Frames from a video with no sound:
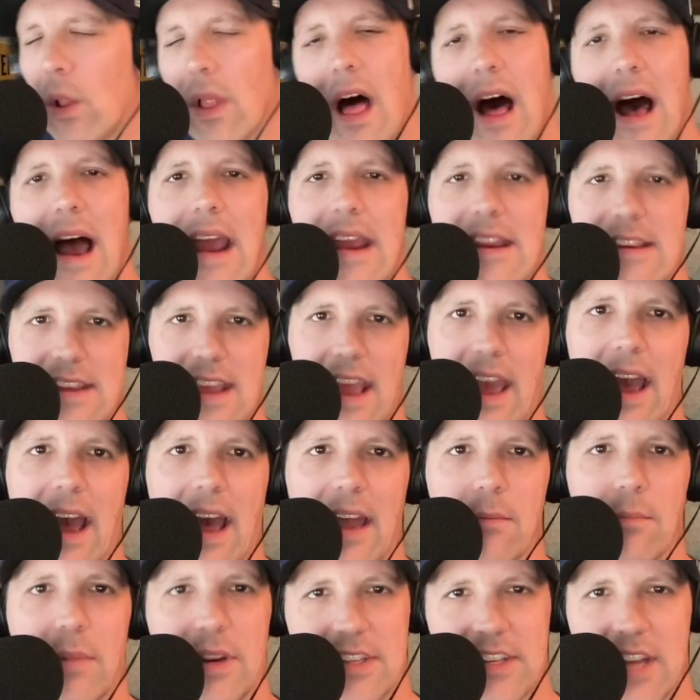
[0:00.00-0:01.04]
line
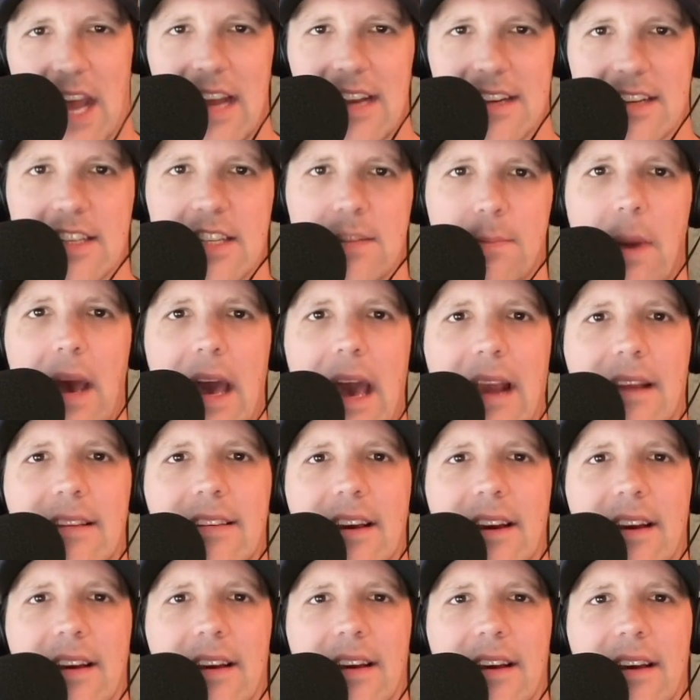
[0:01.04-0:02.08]
yet, but I
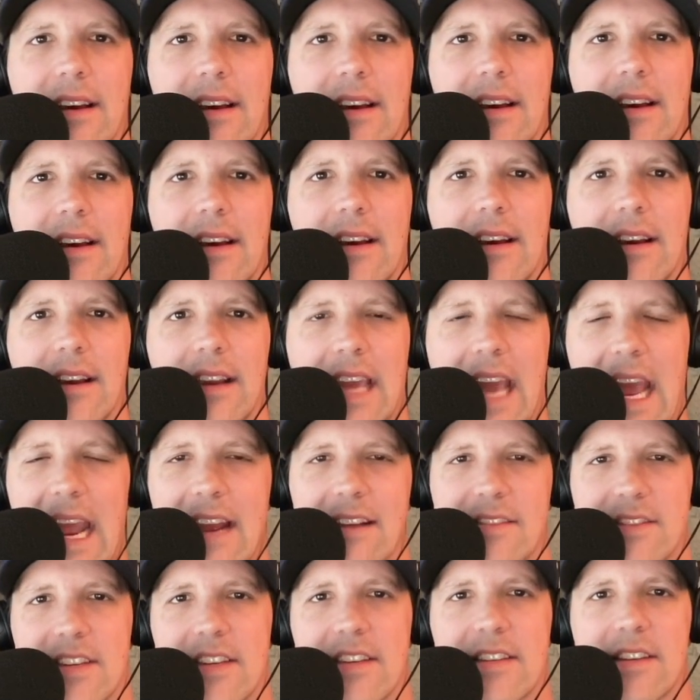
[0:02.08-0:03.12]
expect
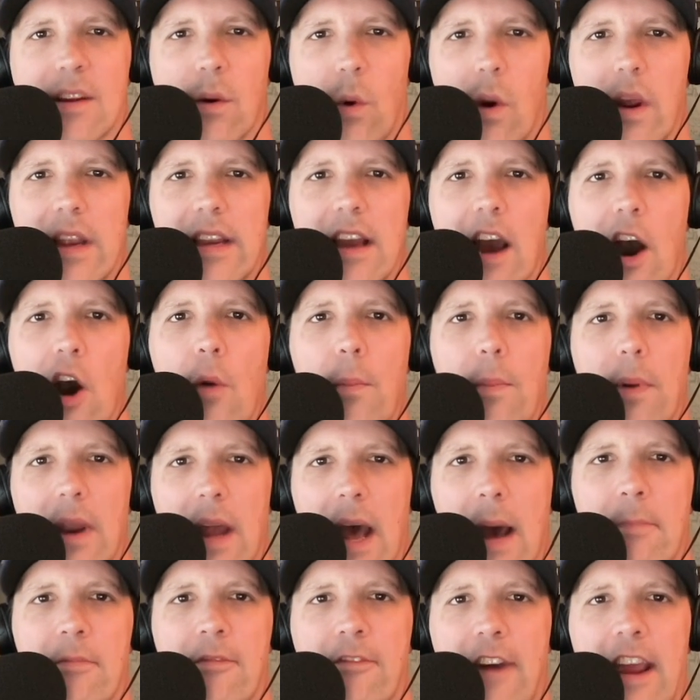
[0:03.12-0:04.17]
Kansas going to open
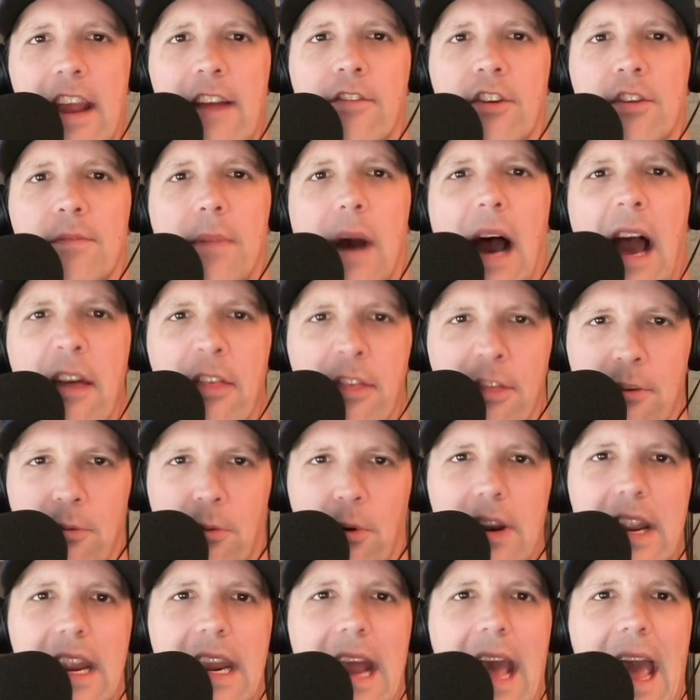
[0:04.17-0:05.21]
up favored by
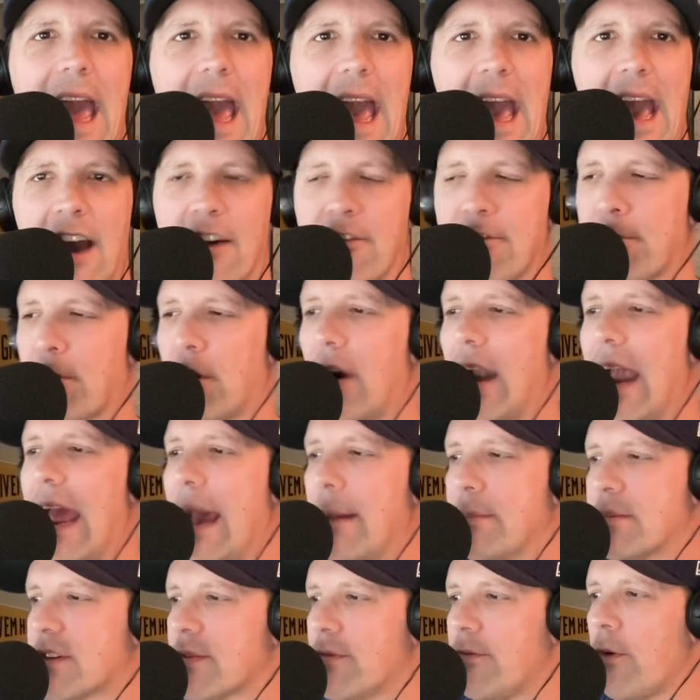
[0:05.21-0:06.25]
3.5,
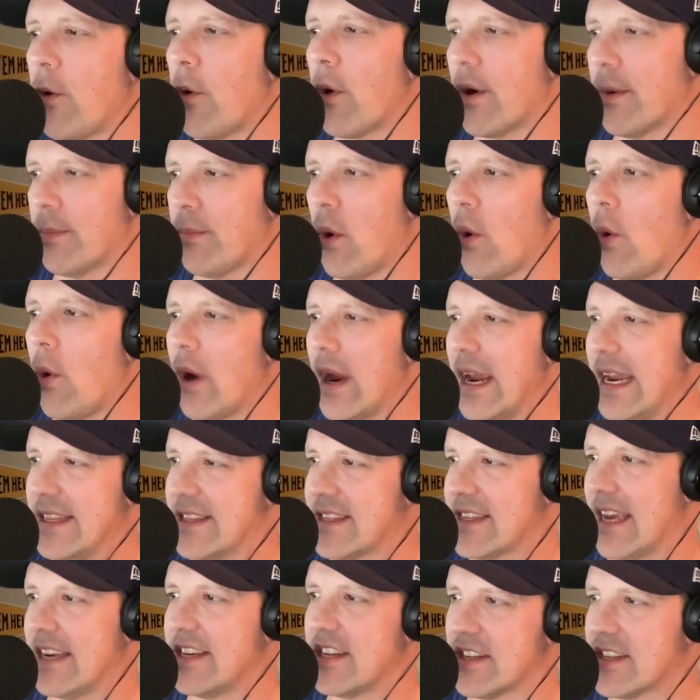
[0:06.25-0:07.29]
perhaps 4
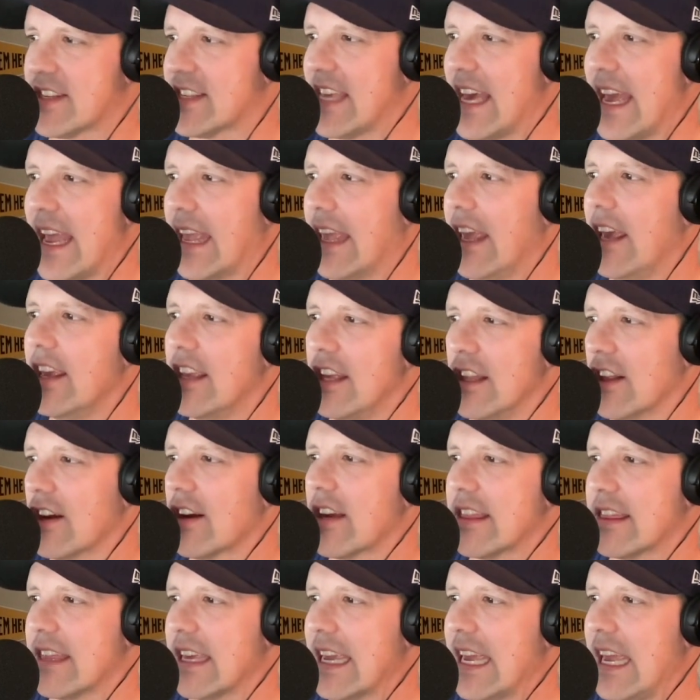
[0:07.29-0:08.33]
points. I just think you
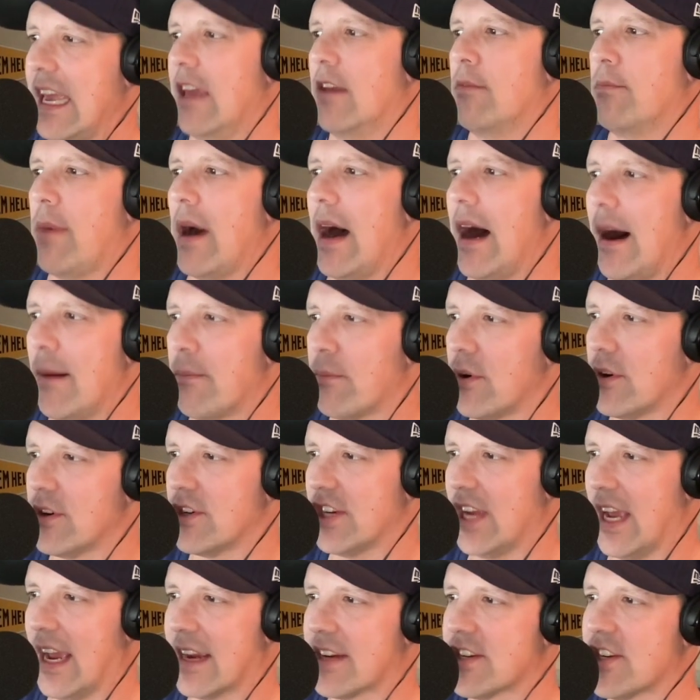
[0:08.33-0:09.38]
look at the KenPom
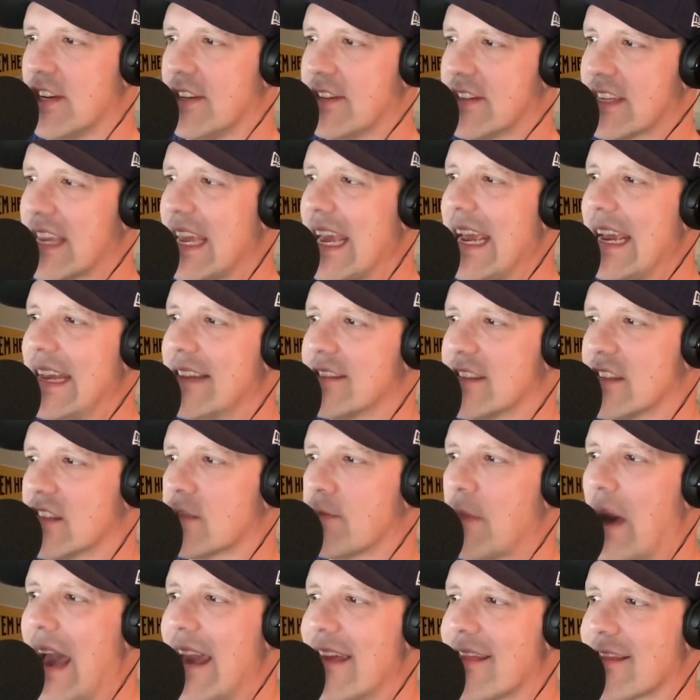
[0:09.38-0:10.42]
projections,
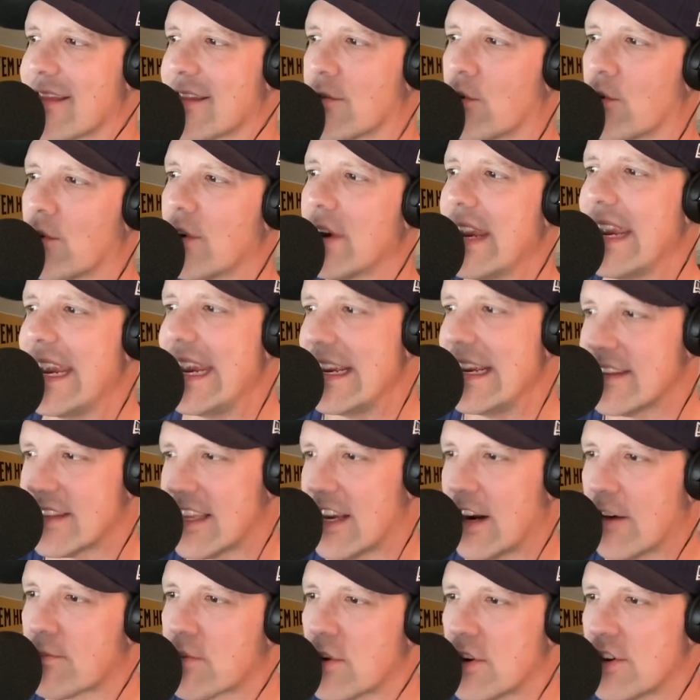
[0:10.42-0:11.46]
Kansas by 3 is
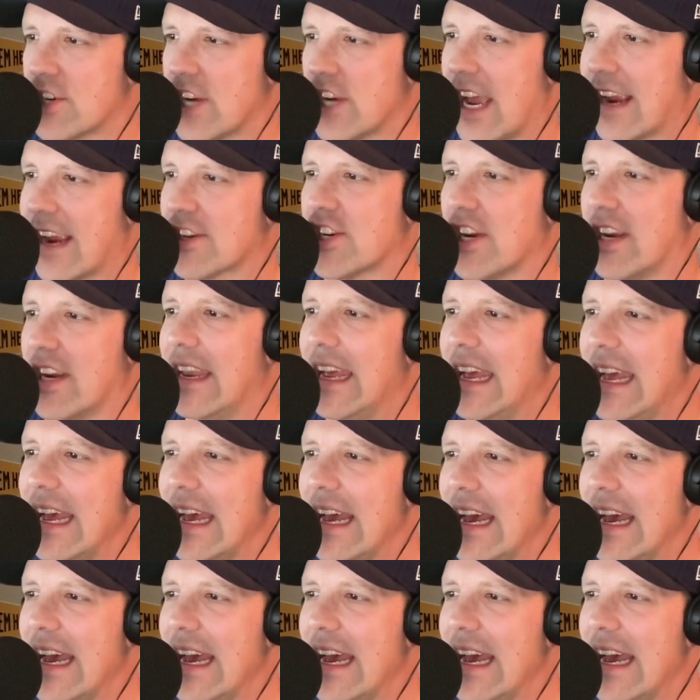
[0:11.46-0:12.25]
their projection.